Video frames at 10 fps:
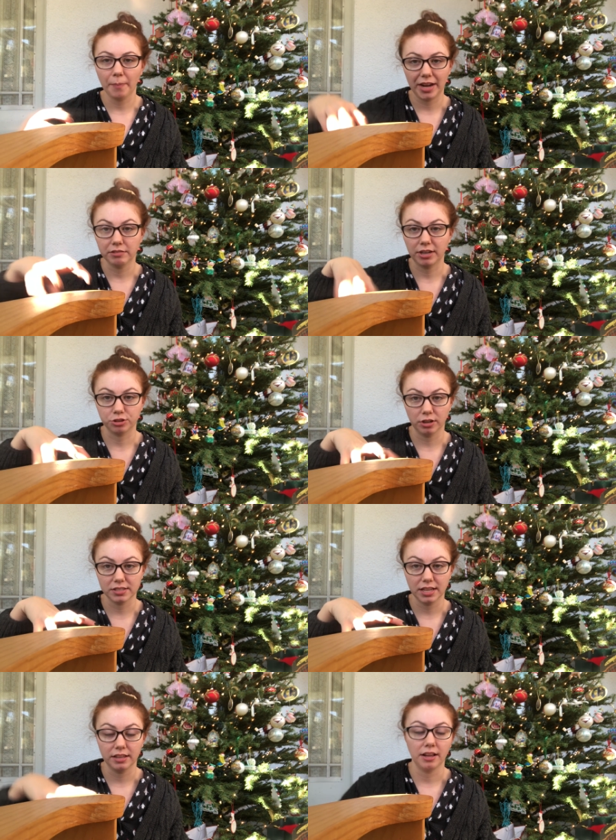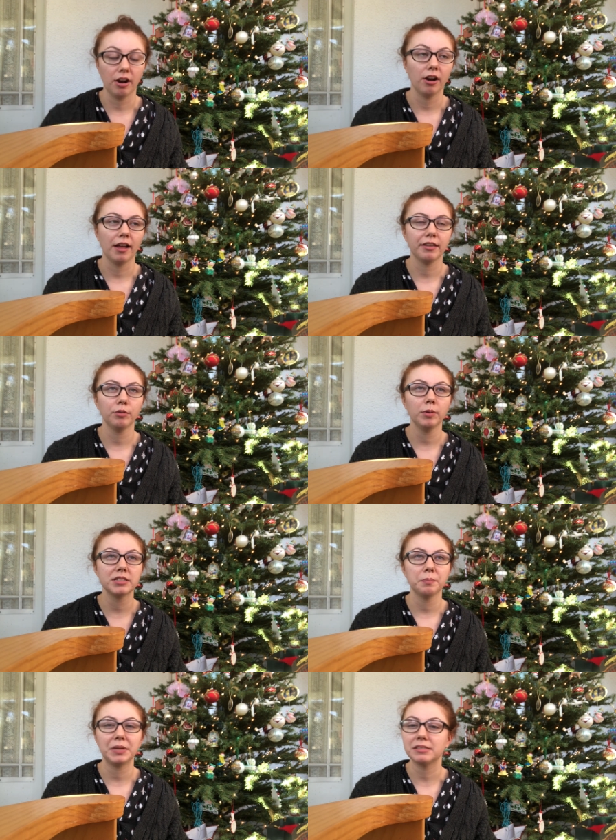many restaurants in there. I think we went
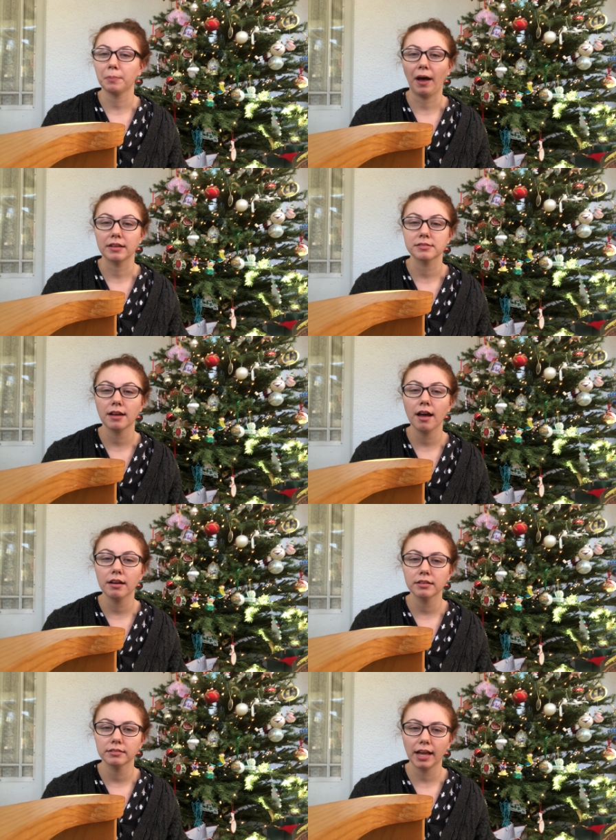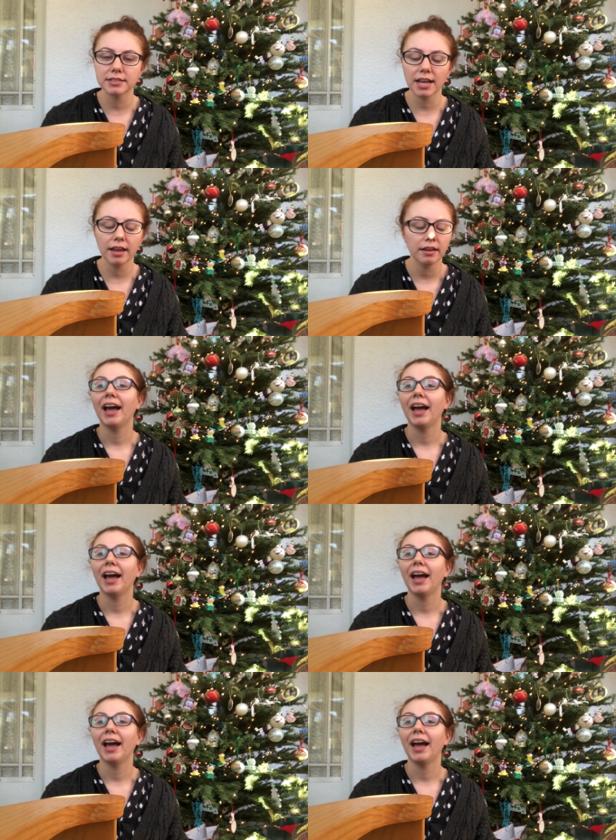to Pizza Pasta that day